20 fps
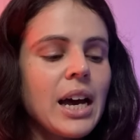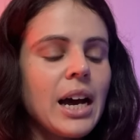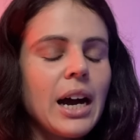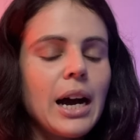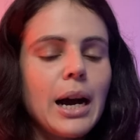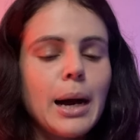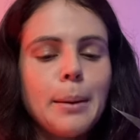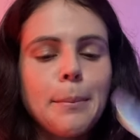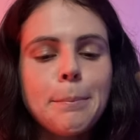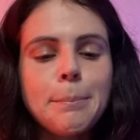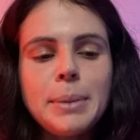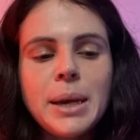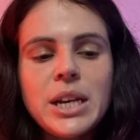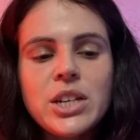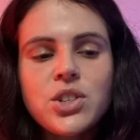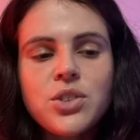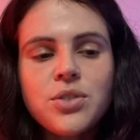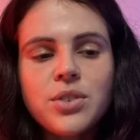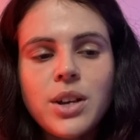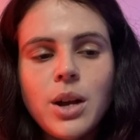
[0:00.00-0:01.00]
uh,
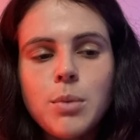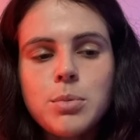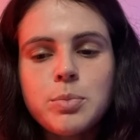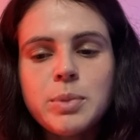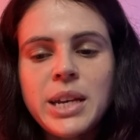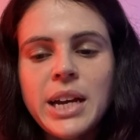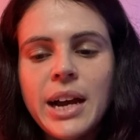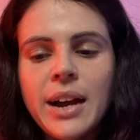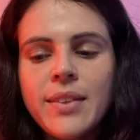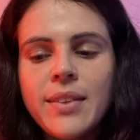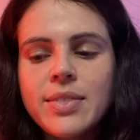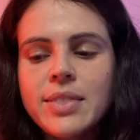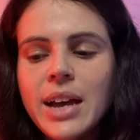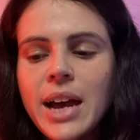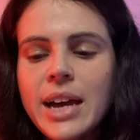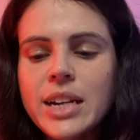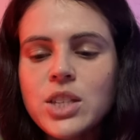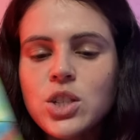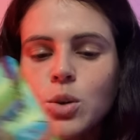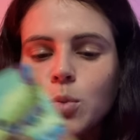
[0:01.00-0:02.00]
Page of Cups behind
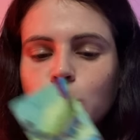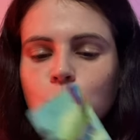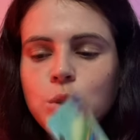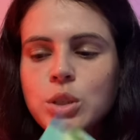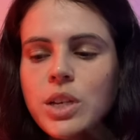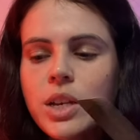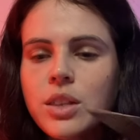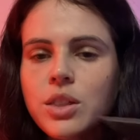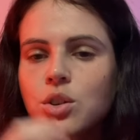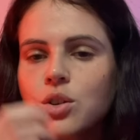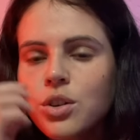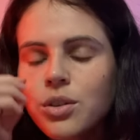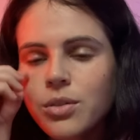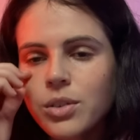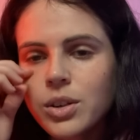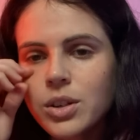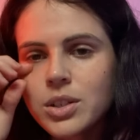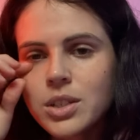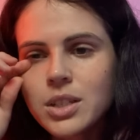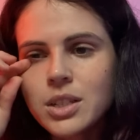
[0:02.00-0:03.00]
that, it's almost like the
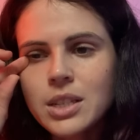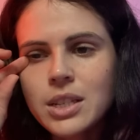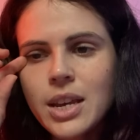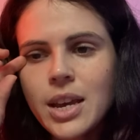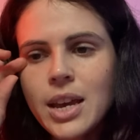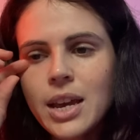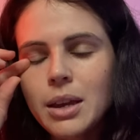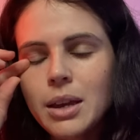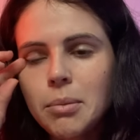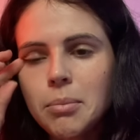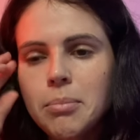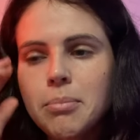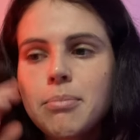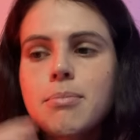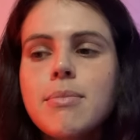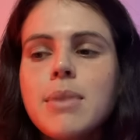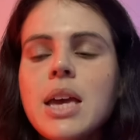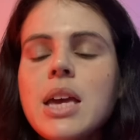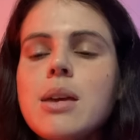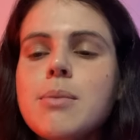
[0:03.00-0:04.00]
universe is saying,
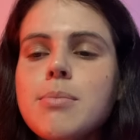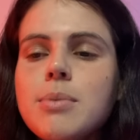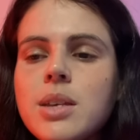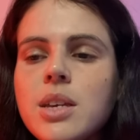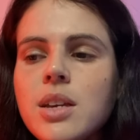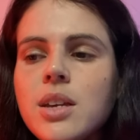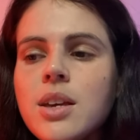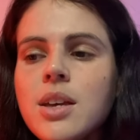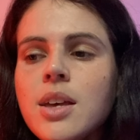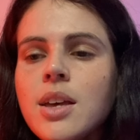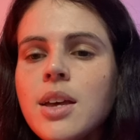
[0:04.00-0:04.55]
maybe